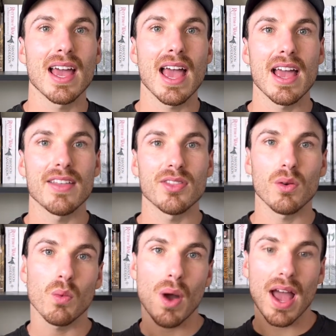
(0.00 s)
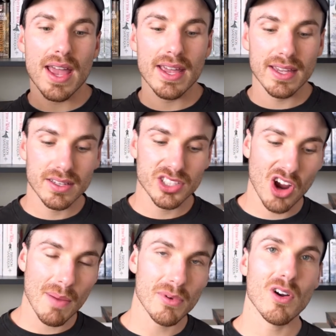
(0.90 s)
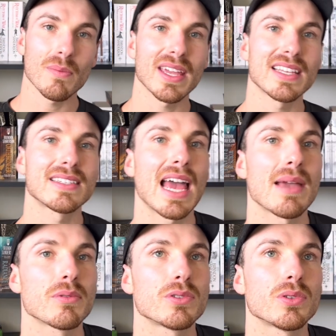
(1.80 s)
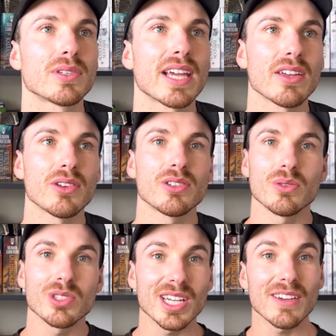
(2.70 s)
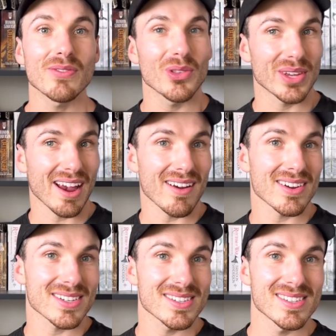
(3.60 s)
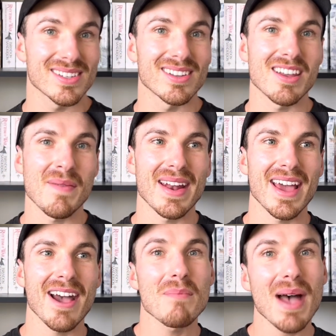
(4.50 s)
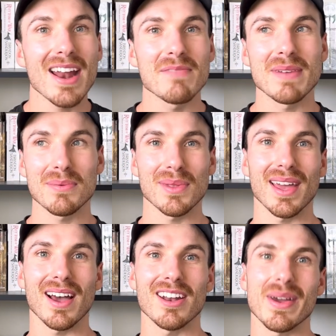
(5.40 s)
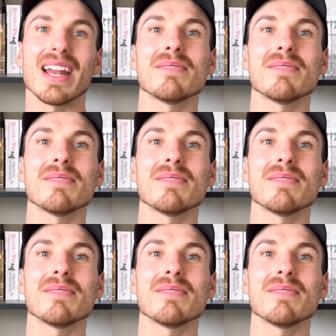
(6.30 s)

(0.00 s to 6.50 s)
And the way Joe Abercrombie is able to get you to cheer for the characters, no matter how bad of people they are, no